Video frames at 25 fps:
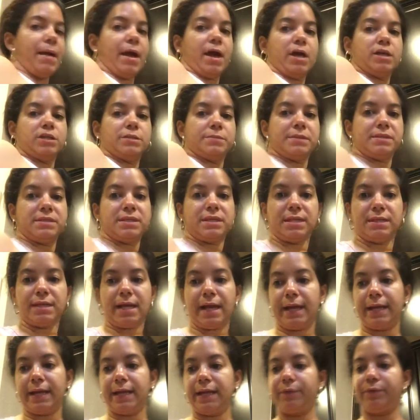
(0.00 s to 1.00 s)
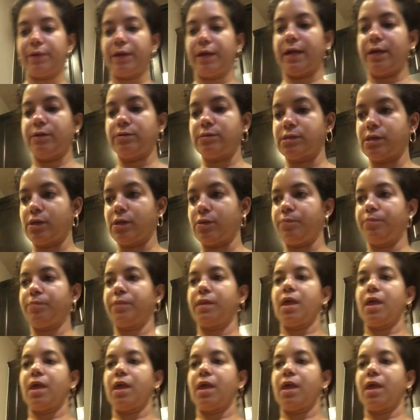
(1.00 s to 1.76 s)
husband's on a diet right now. So